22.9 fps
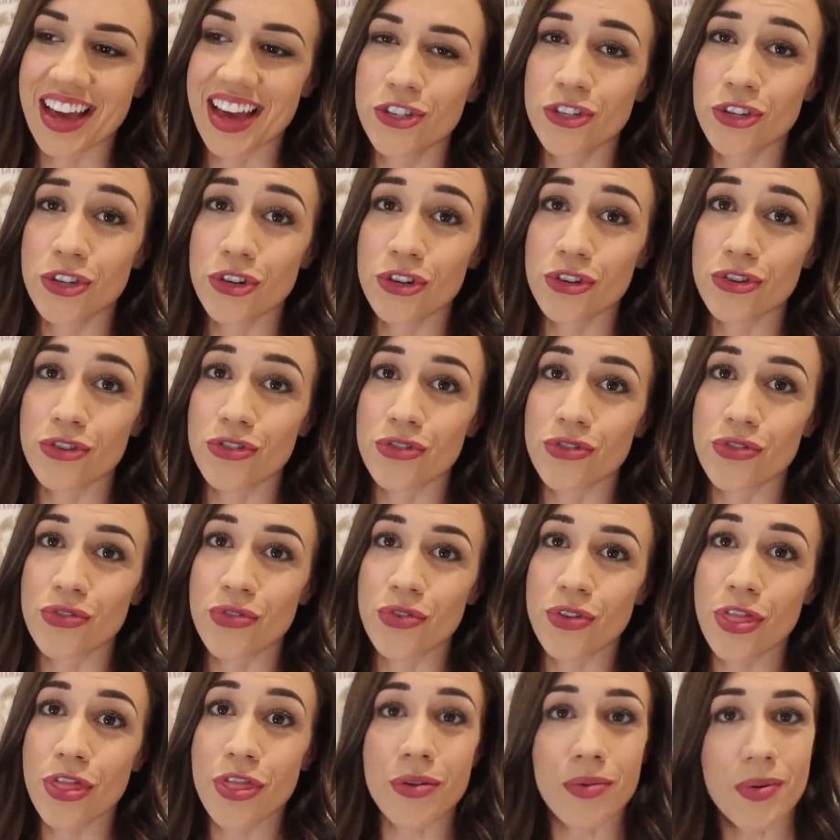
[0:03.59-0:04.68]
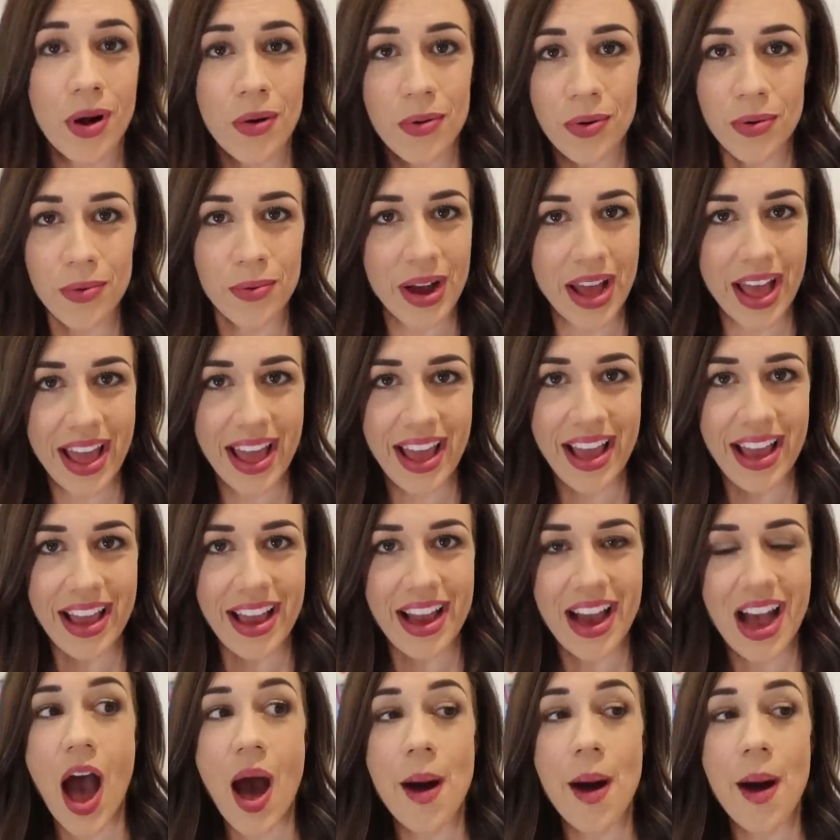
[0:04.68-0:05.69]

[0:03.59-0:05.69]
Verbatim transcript: to throw away